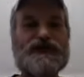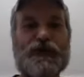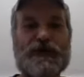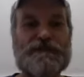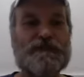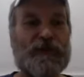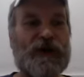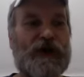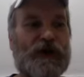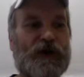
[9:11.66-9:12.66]
cream,
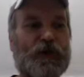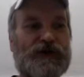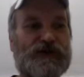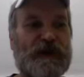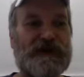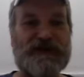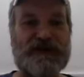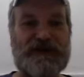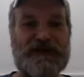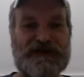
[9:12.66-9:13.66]
which
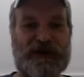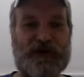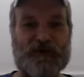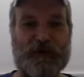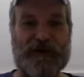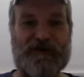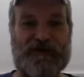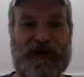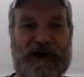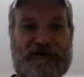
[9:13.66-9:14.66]
basically entails my
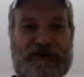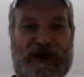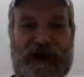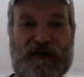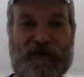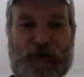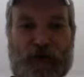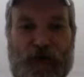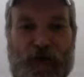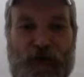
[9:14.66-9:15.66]

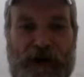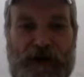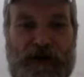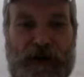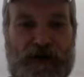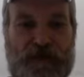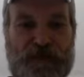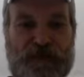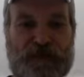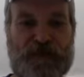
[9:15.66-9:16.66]
5.5-year-old granddaughter.
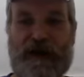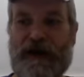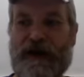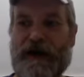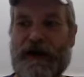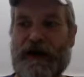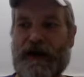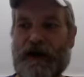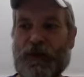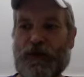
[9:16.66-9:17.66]

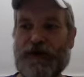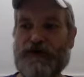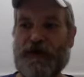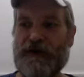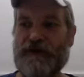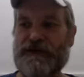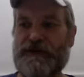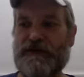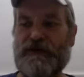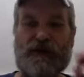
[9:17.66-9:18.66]
And we're trying
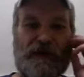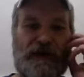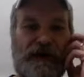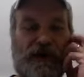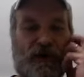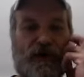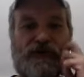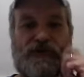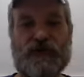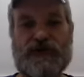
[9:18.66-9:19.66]
to get her
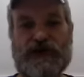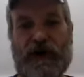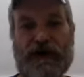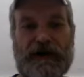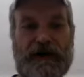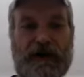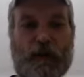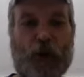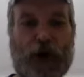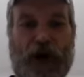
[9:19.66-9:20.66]
to start eating
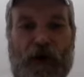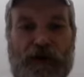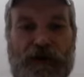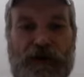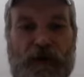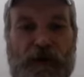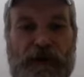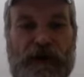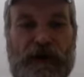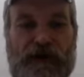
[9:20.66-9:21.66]
more healthy
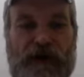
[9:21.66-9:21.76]
with